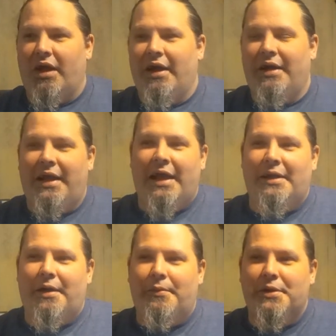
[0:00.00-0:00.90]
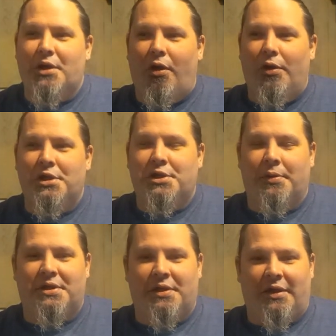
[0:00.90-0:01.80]
It was all
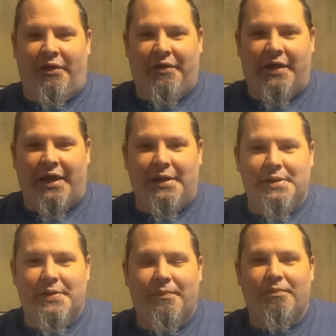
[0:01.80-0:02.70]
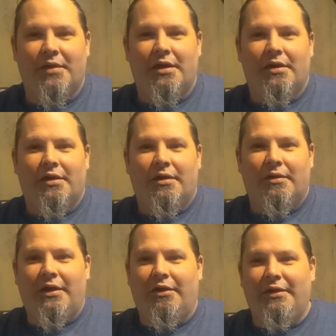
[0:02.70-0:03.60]
sorts of little things.
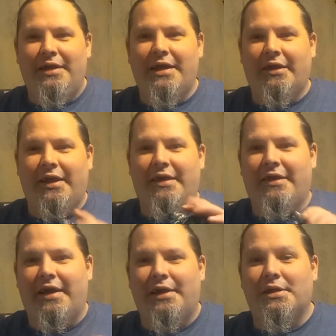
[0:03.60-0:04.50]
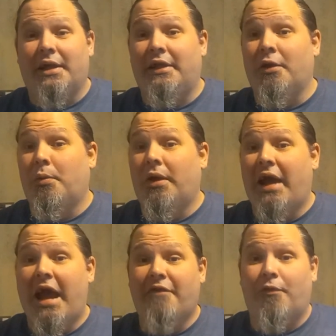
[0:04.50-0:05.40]
Little niggling things, like there weren't
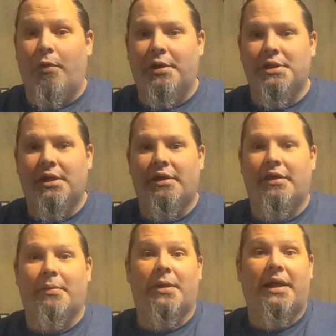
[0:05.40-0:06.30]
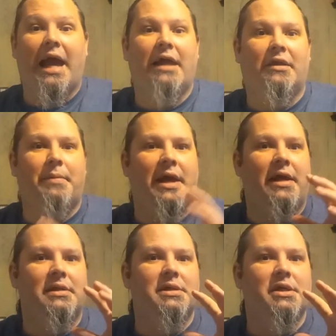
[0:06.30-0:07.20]
half-orcs. There were
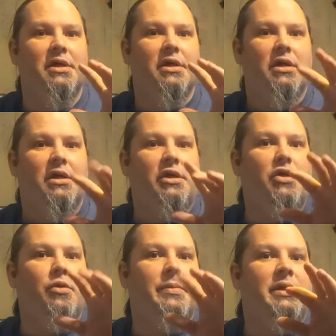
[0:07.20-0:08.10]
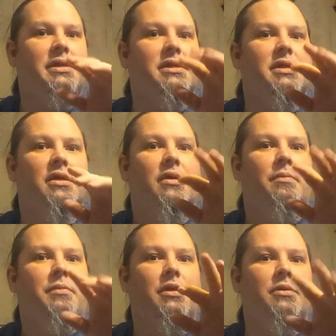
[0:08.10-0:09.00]
Calibans. Humans
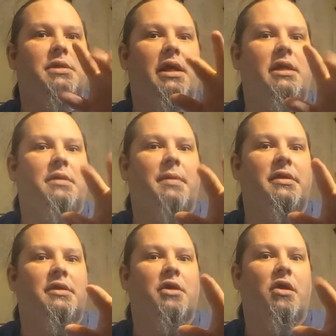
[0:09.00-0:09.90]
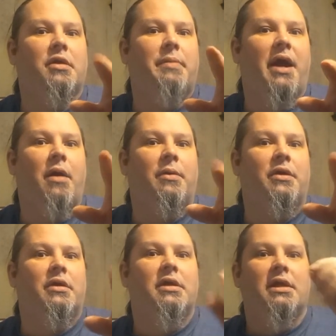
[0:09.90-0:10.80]
mutated by the dark
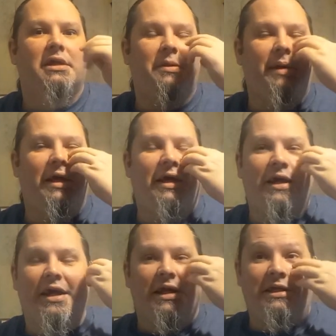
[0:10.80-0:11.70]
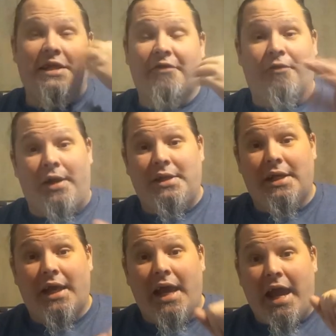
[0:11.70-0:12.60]
power to be
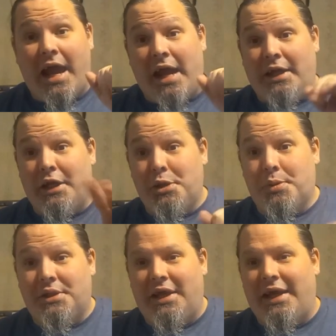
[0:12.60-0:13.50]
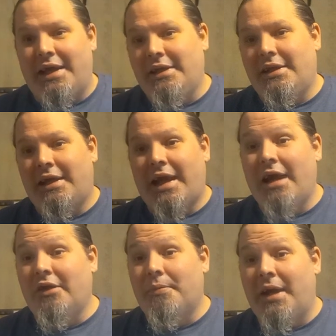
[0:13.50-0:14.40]
different and interesting. And
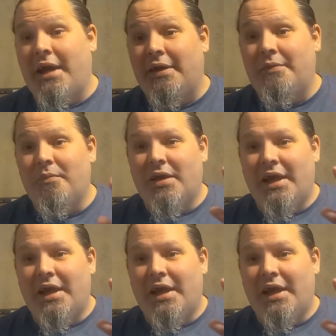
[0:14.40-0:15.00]
Caliban